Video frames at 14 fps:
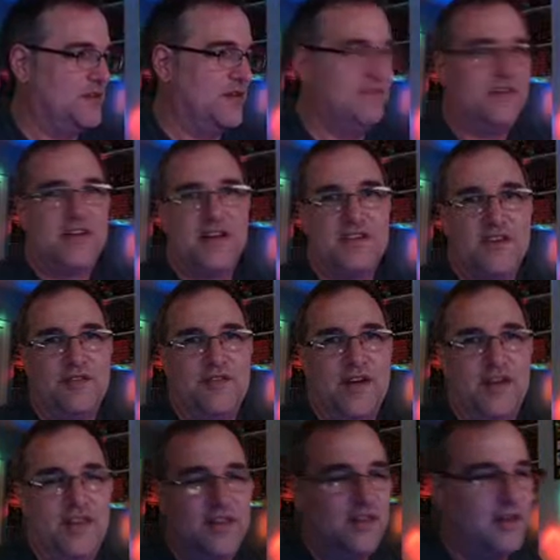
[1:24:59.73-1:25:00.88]
If it doesn't, I'll
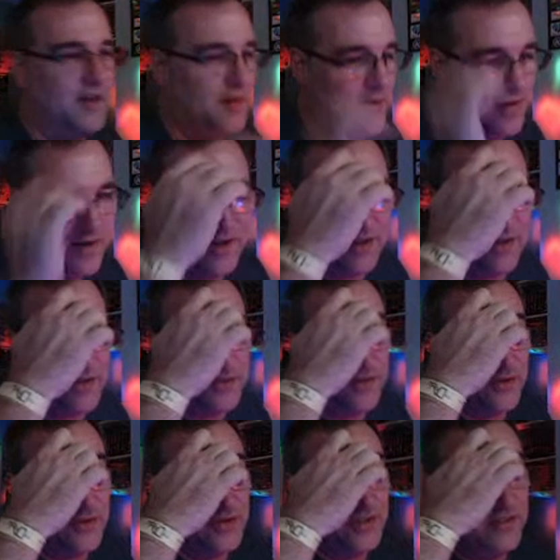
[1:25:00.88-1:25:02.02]
find the English
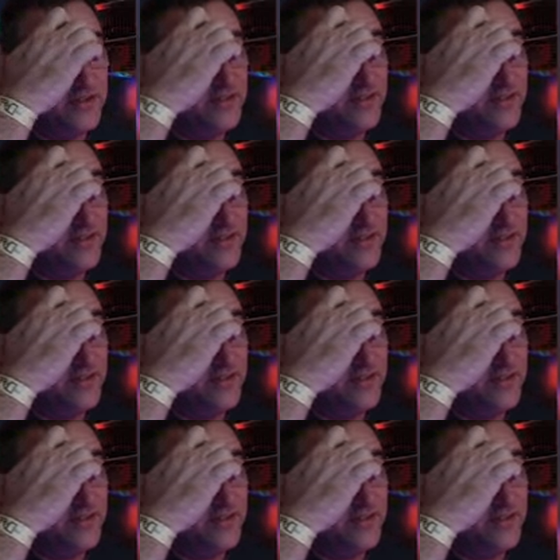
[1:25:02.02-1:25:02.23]
version.